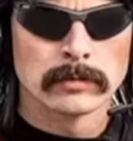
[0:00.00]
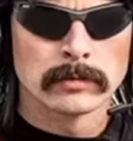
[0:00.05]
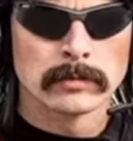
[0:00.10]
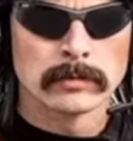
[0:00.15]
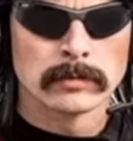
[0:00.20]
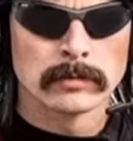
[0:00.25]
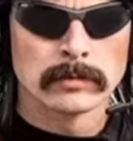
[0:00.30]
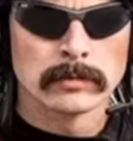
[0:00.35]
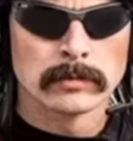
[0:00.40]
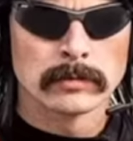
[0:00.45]

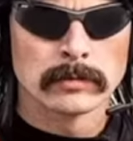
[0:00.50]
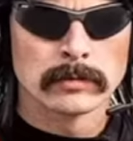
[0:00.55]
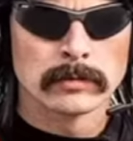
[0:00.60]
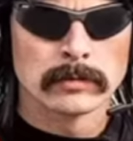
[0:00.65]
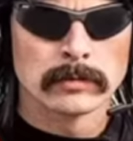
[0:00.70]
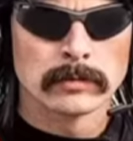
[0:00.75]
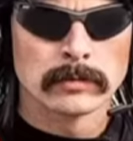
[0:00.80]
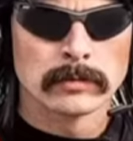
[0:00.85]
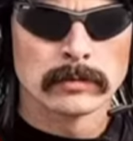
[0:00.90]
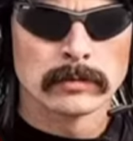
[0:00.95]

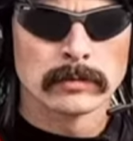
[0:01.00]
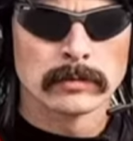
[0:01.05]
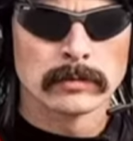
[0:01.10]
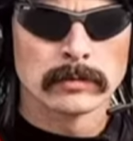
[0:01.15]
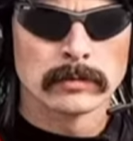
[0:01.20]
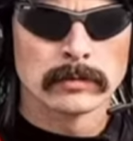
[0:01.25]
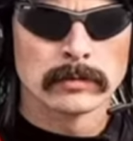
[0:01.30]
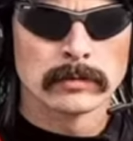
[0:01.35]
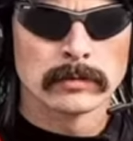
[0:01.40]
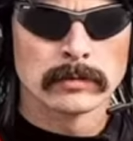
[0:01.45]

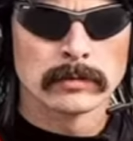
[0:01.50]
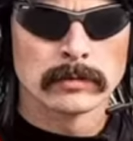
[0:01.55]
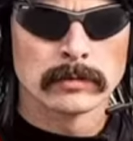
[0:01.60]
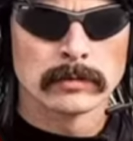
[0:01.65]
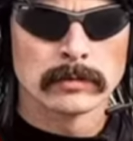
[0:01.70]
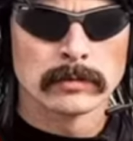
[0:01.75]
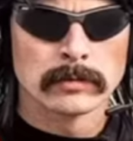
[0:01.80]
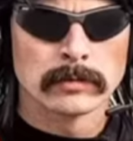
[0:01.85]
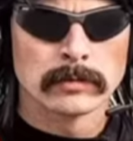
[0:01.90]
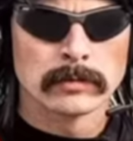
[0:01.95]

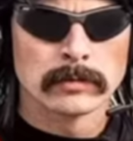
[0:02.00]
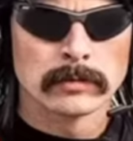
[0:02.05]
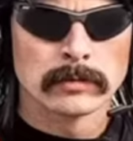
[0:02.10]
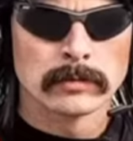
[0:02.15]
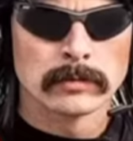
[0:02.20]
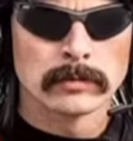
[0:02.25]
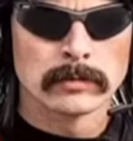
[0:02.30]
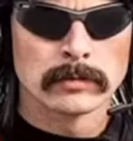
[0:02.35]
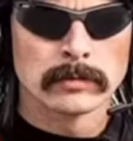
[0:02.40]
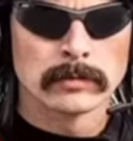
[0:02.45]

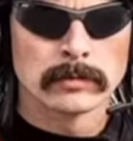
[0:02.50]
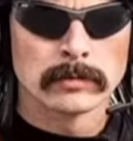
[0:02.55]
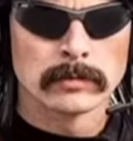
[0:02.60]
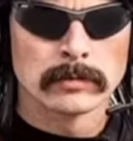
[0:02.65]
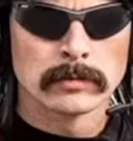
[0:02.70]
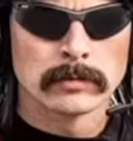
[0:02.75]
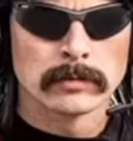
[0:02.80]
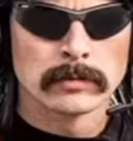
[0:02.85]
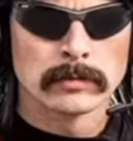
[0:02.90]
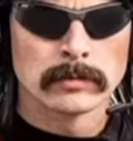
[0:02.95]

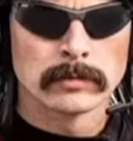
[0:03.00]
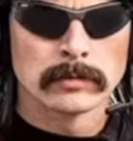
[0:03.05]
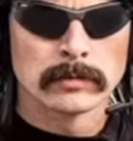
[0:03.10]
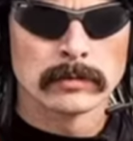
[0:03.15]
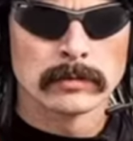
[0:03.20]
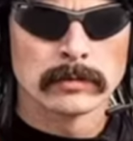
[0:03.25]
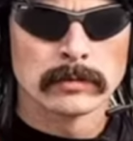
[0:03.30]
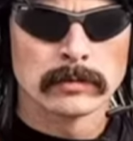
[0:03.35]
No words are spoken by the person on screen.